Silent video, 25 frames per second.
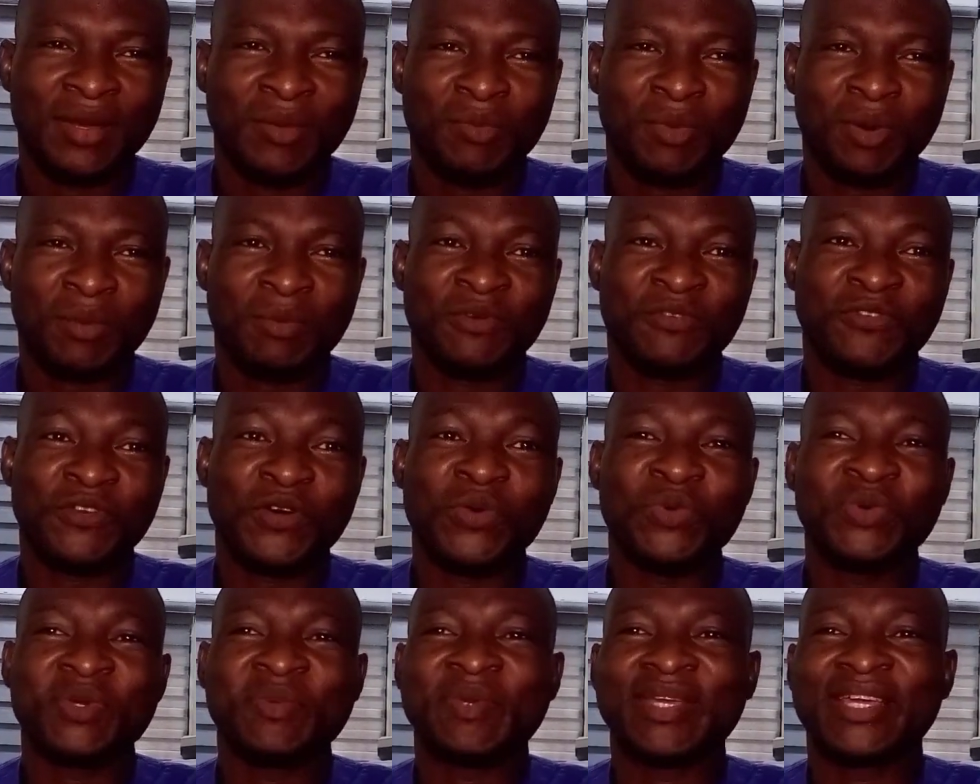But
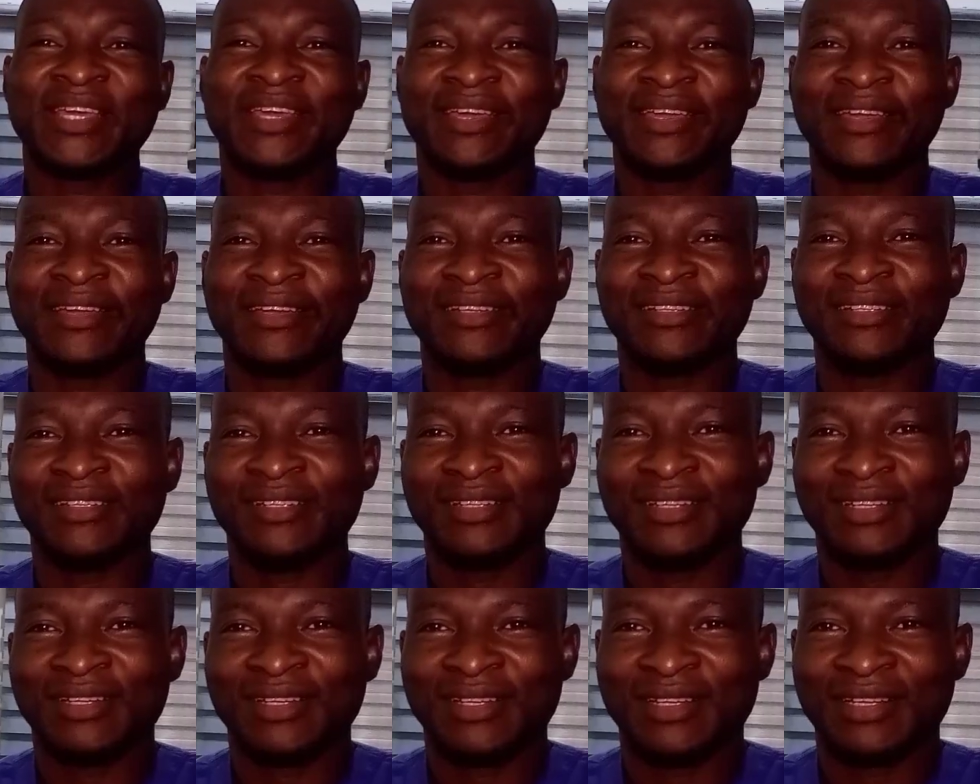before we begin,
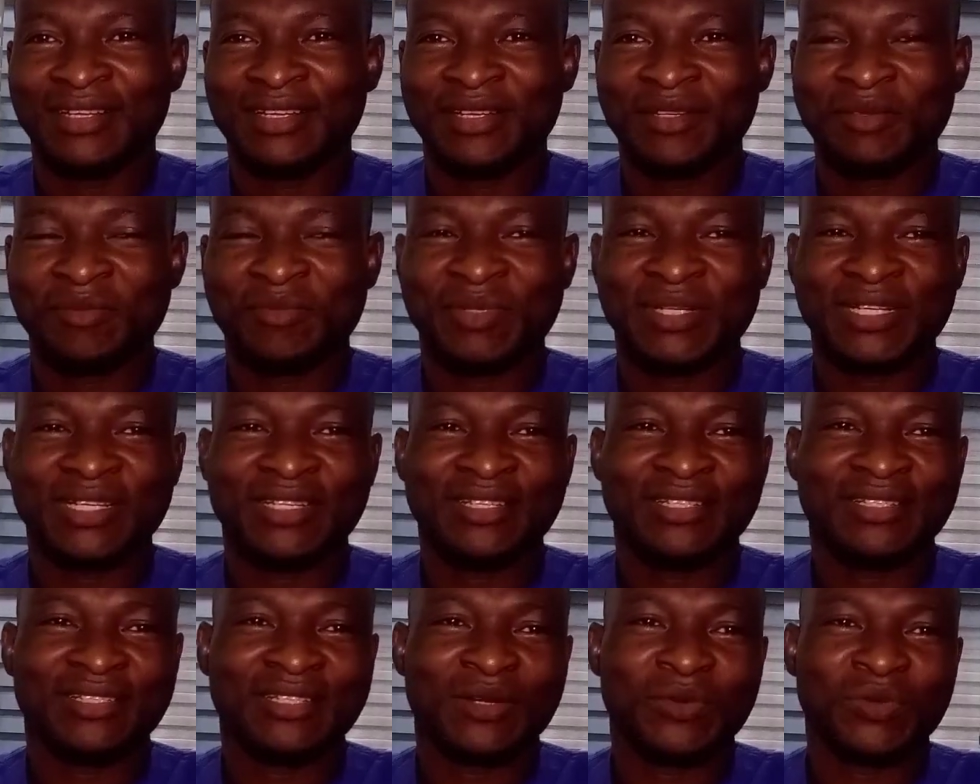
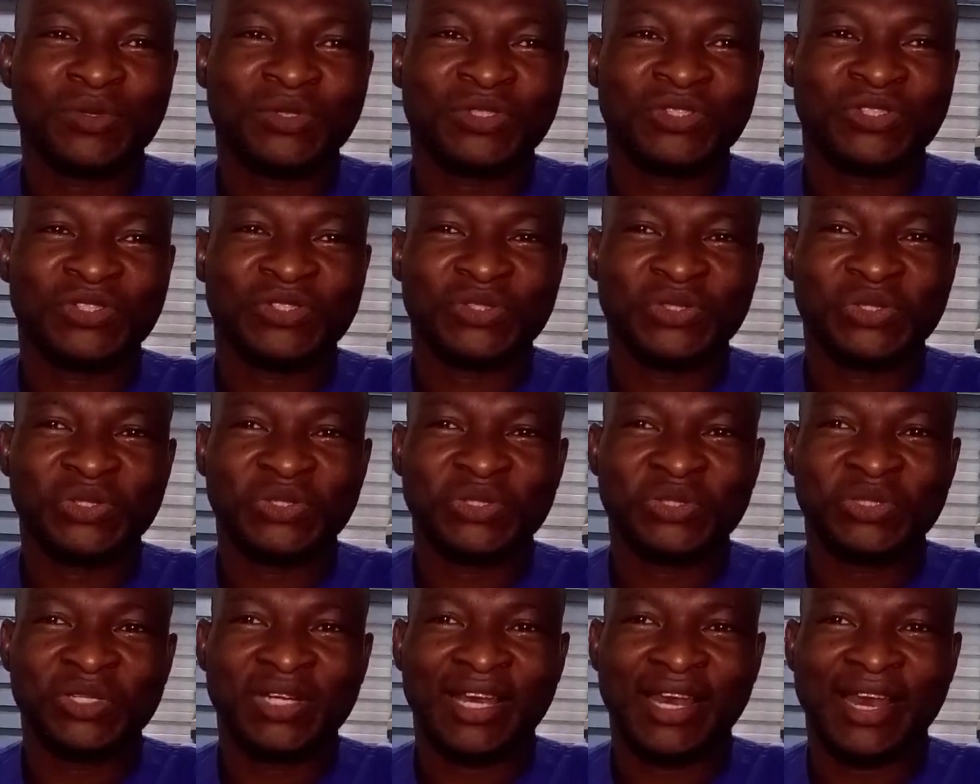please I want you
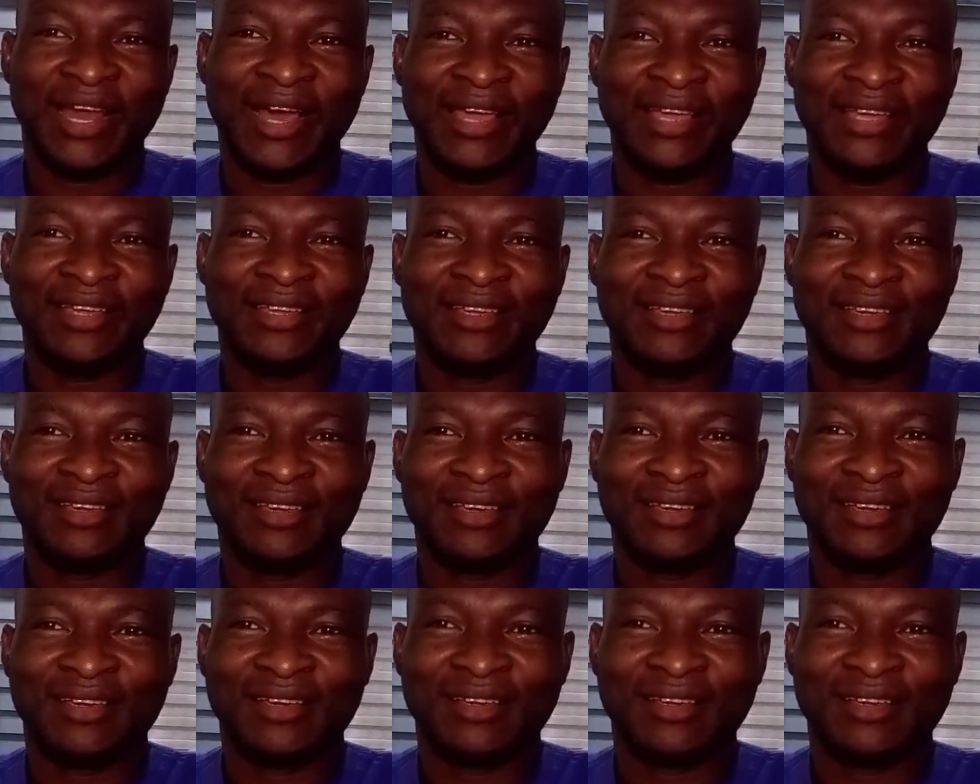to like,